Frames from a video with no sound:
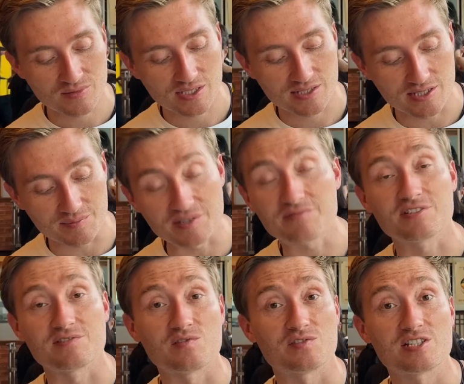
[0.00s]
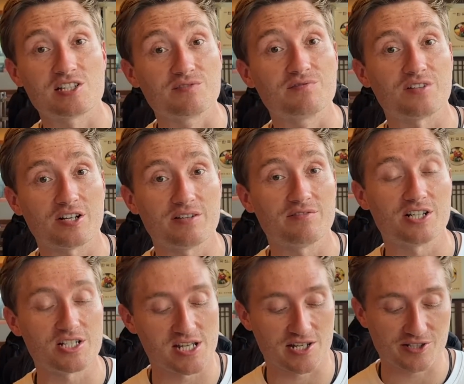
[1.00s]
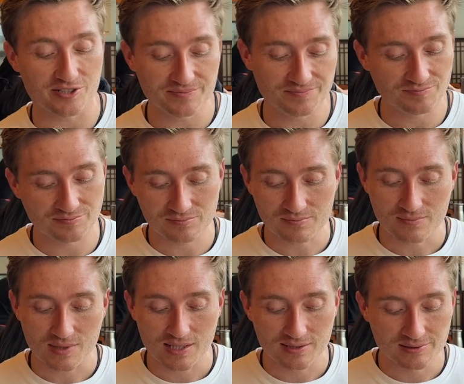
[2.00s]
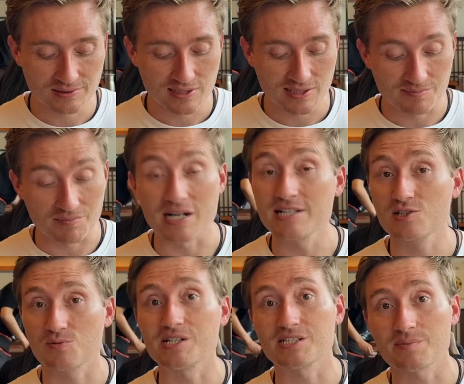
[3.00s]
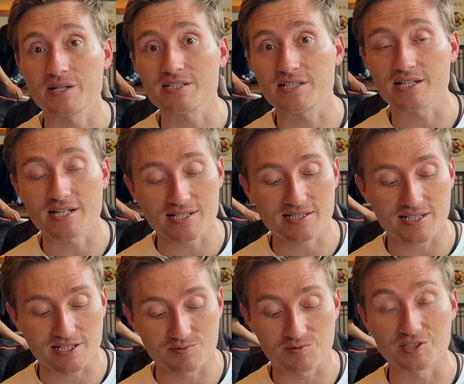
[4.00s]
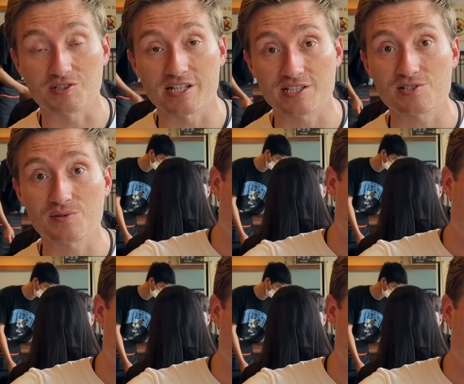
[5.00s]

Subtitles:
the beef is still very, very tender. Mine's quite spicy. It has like a real kick to it.